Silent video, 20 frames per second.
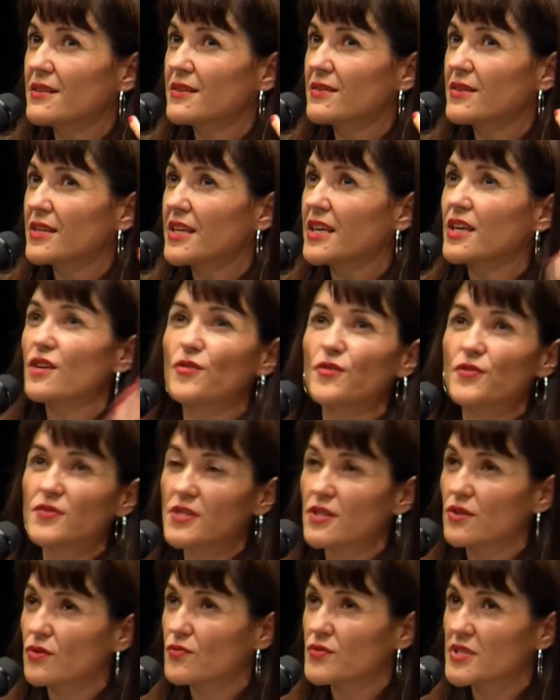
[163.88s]
gift
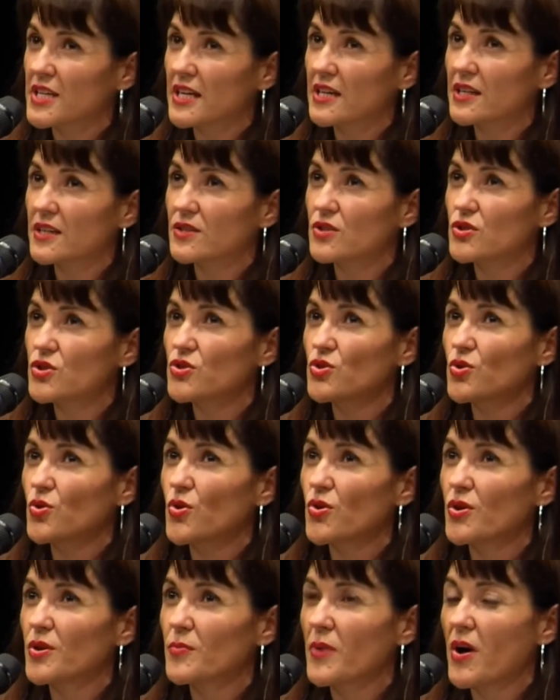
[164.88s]
of telling the
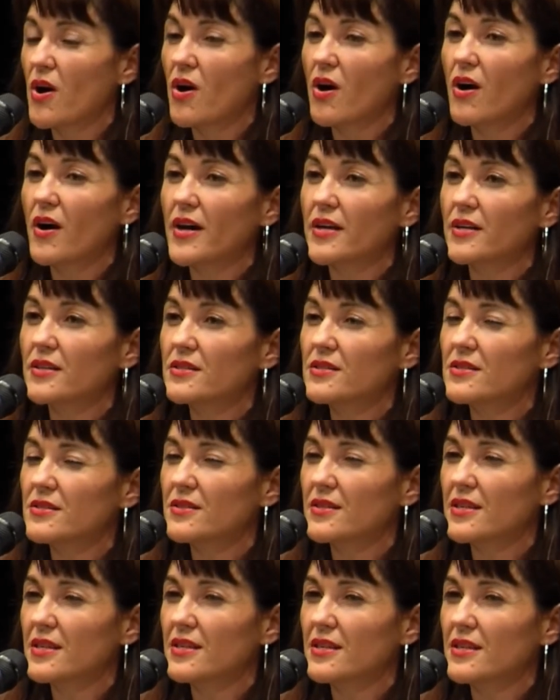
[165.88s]
story behind
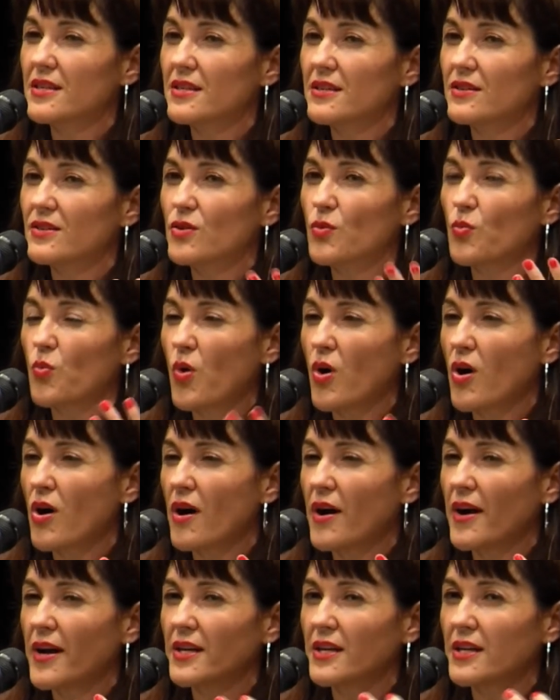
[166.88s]
the
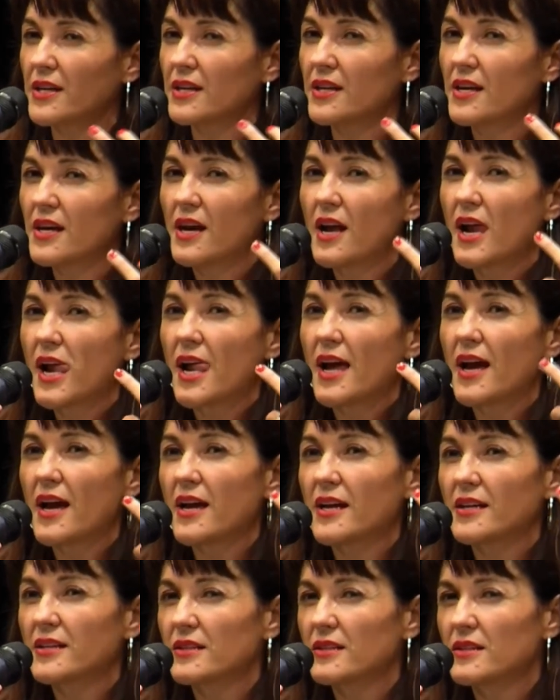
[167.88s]
wine
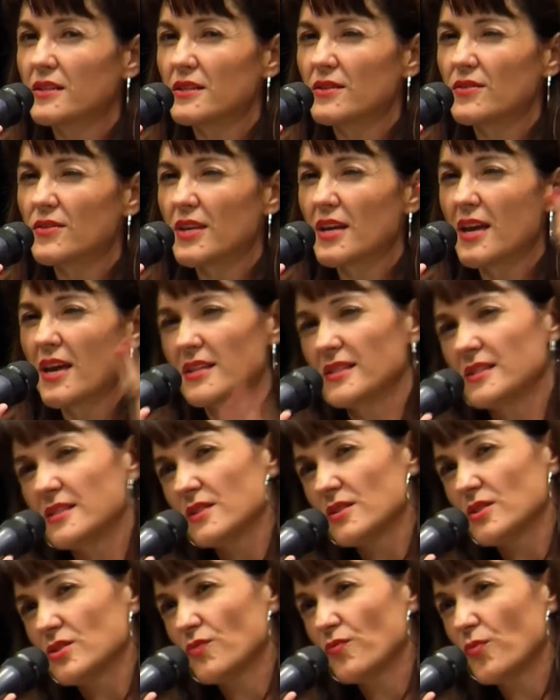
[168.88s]
and the
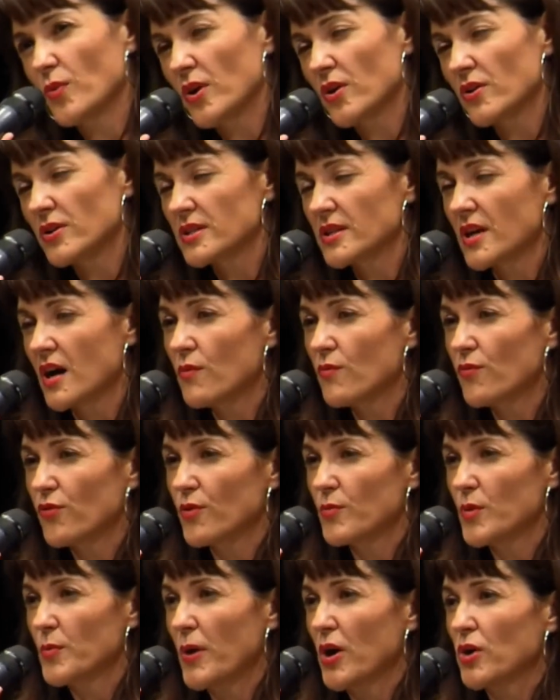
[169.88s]
essence of where it's come
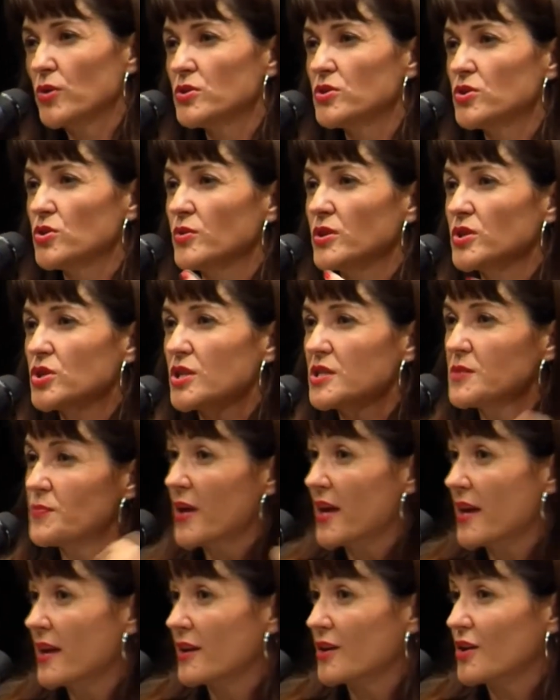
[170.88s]
from, opposed to it just
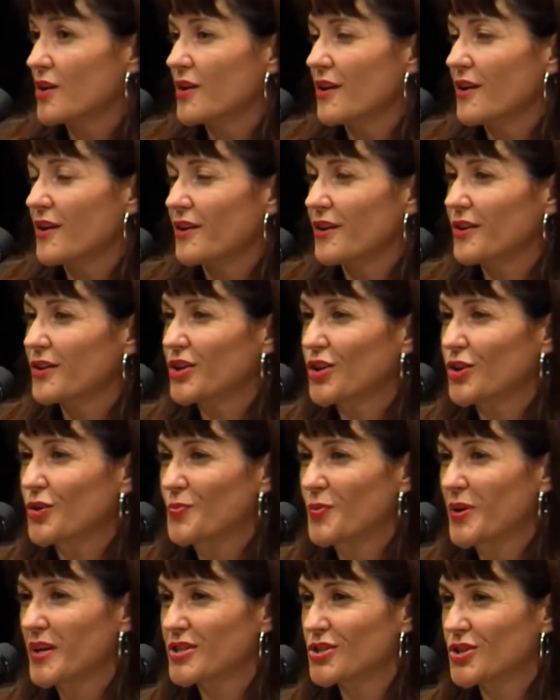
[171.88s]
being a cute
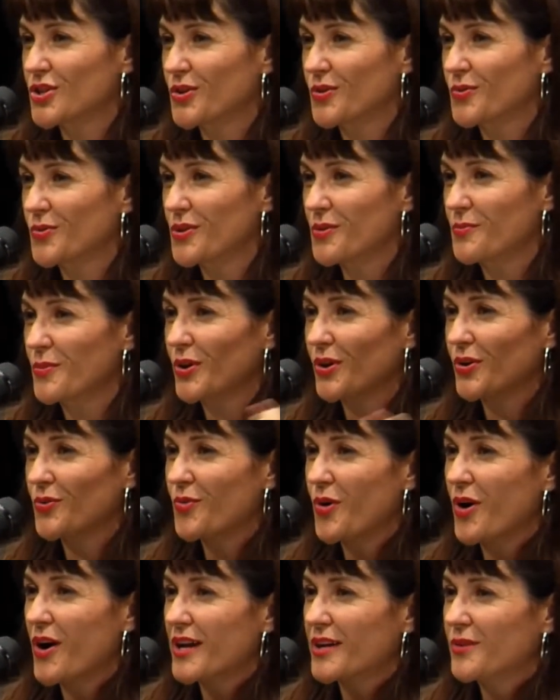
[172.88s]
picture with a bottle of
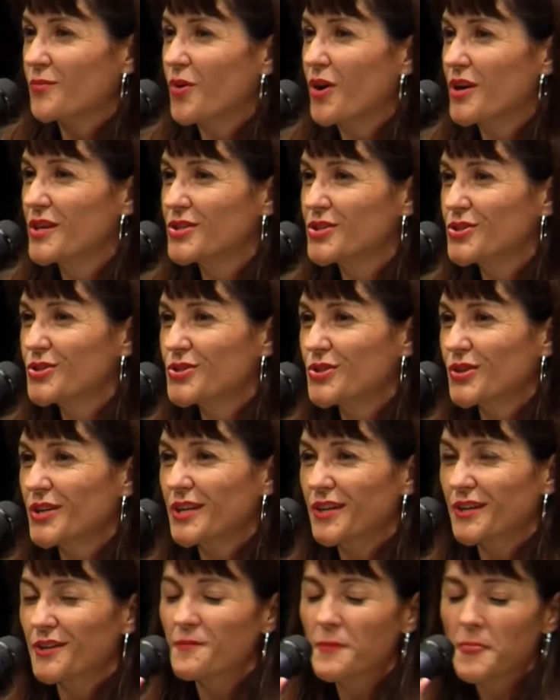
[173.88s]
wine and why you should drink
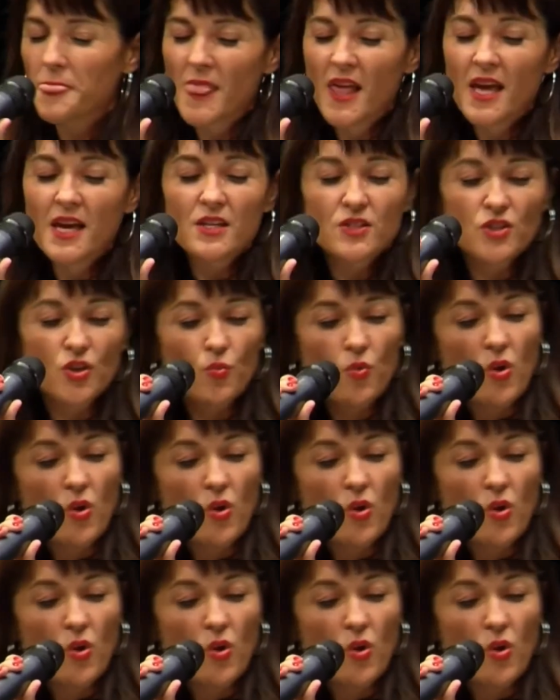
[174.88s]
it. So